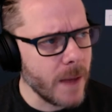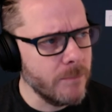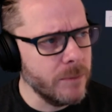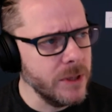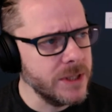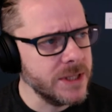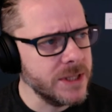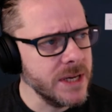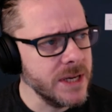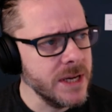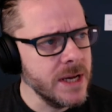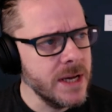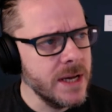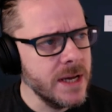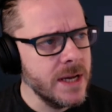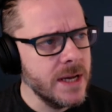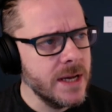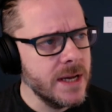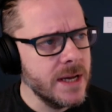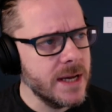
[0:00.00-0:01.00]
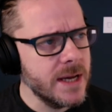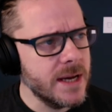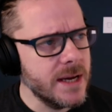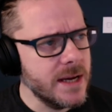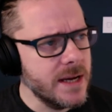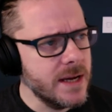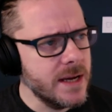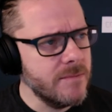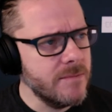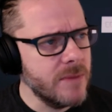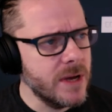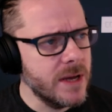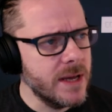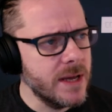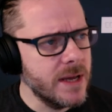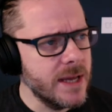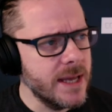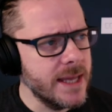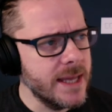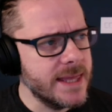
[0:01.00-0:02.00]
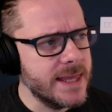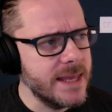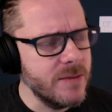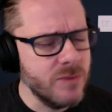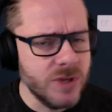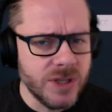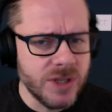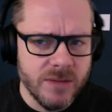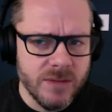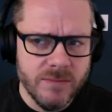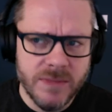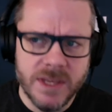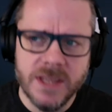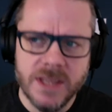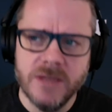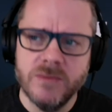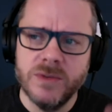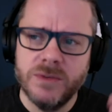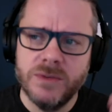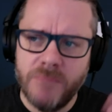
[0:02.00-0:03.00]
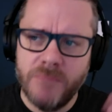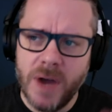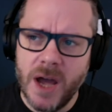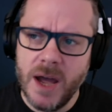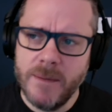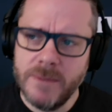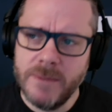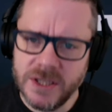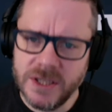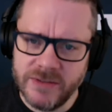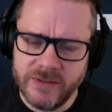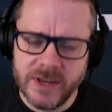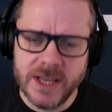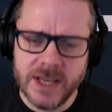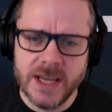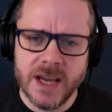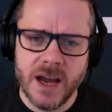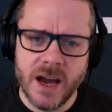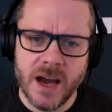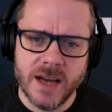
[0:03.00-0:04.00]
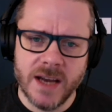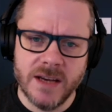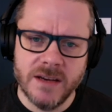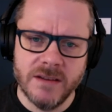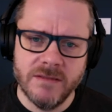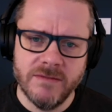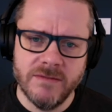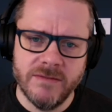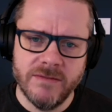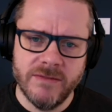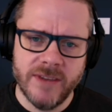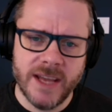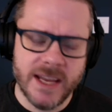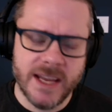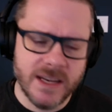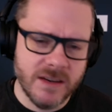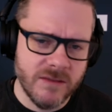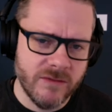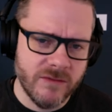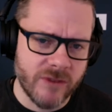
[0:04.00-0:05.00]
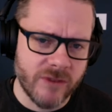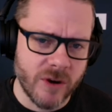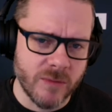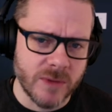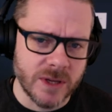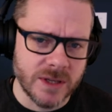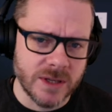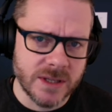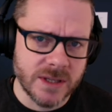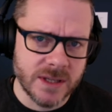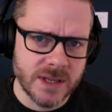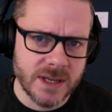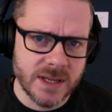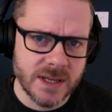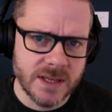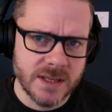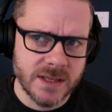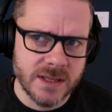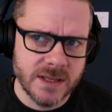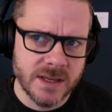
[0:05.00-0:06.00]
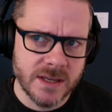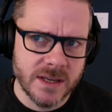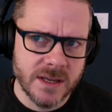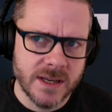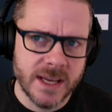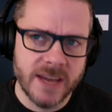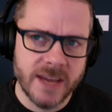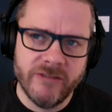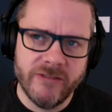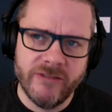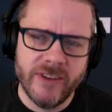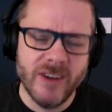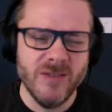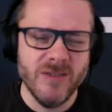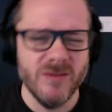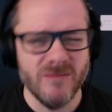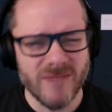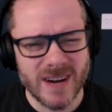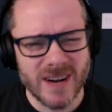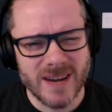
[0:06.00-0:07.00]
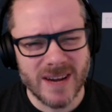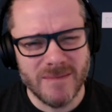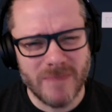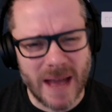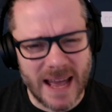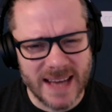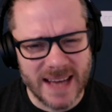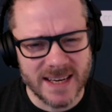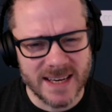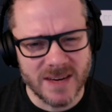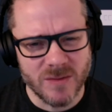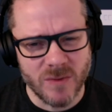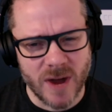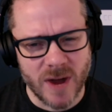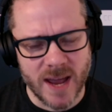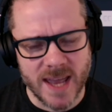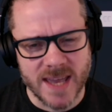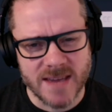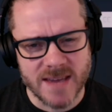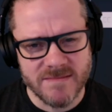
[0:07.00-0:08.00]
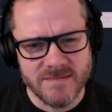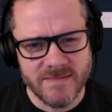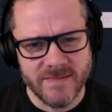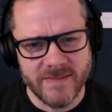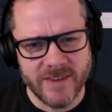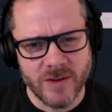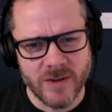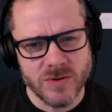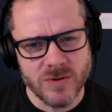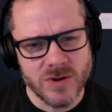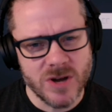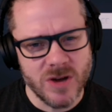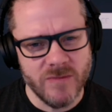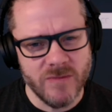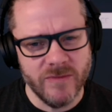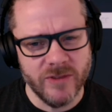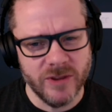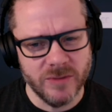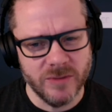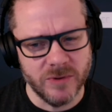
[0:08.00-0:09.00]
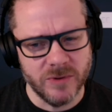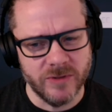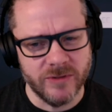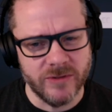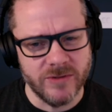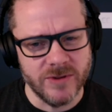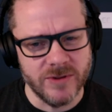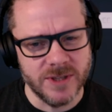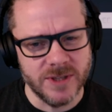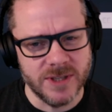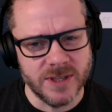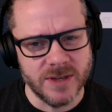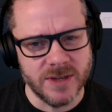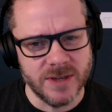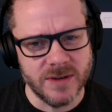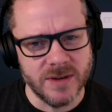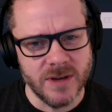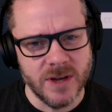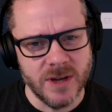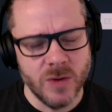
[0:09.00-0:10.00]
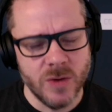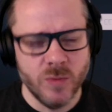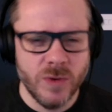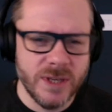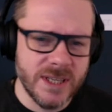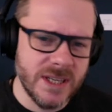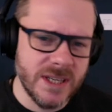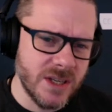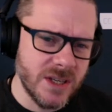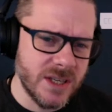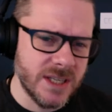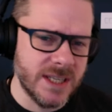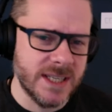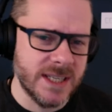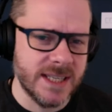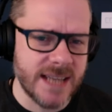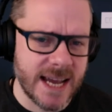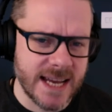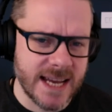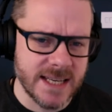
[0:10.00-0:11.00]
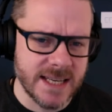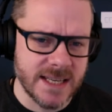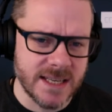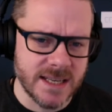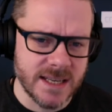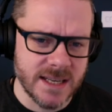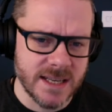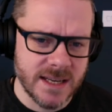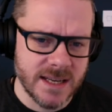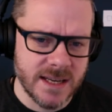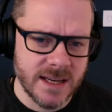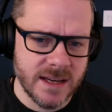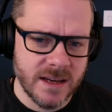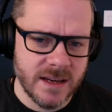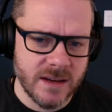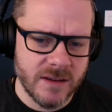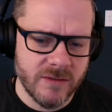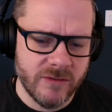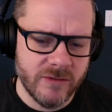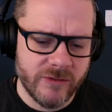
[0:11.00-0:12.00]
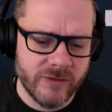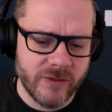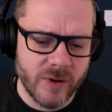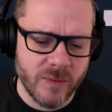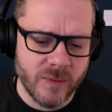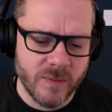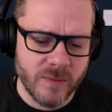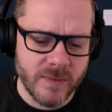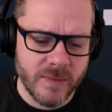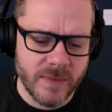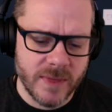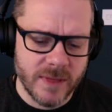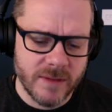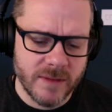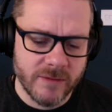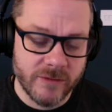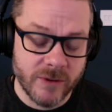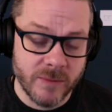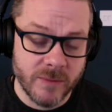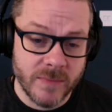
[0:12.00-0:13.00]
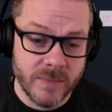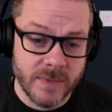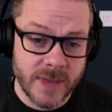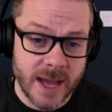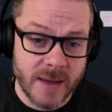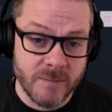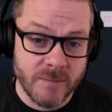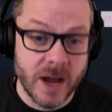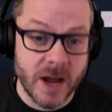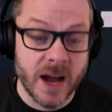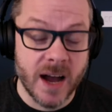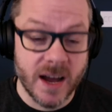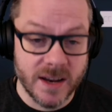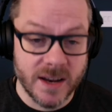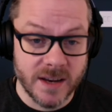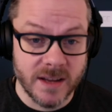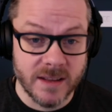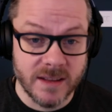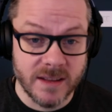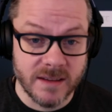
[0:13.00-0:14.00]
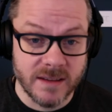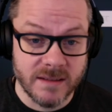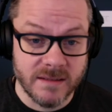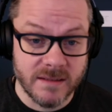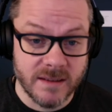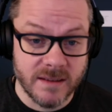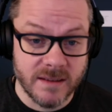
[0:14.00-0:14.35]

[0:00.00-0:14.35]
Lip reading: But it was something that was purposefully kind of hidden from us, and it felt really bad in a way. It felt uncomfortable for us that we didn't understand from that partner that